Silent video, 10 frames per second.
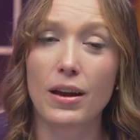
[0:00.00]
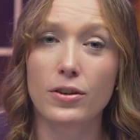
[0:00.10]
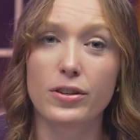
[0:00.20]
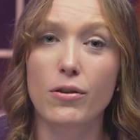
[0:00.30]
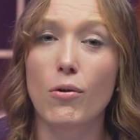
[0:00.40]

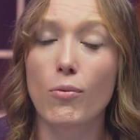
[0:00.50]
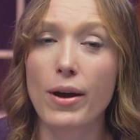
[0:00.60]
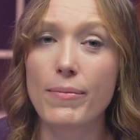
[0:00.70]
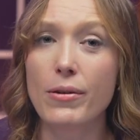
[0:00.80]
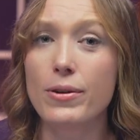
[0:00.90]
So
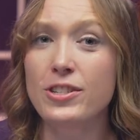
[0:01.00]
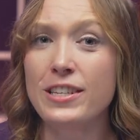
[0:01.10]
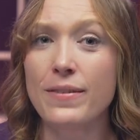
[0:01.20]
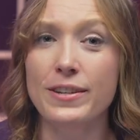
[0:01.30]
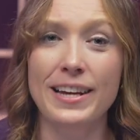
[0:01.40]
women, we just
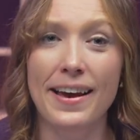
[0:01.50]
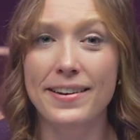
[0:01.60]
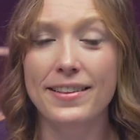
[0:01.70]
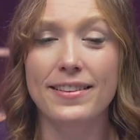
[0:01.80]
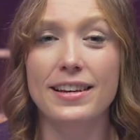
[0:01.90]
have a
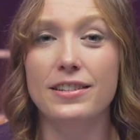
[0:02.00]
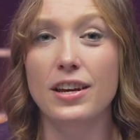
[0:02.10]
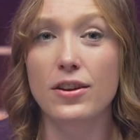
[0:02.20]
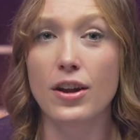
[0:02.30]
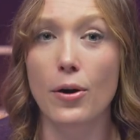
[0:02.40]
tendency
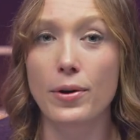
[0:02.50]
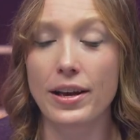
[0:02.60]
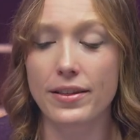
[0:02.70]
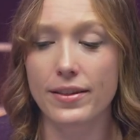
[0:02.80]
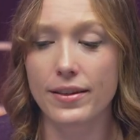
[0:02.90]
to
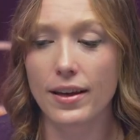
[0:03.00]
notice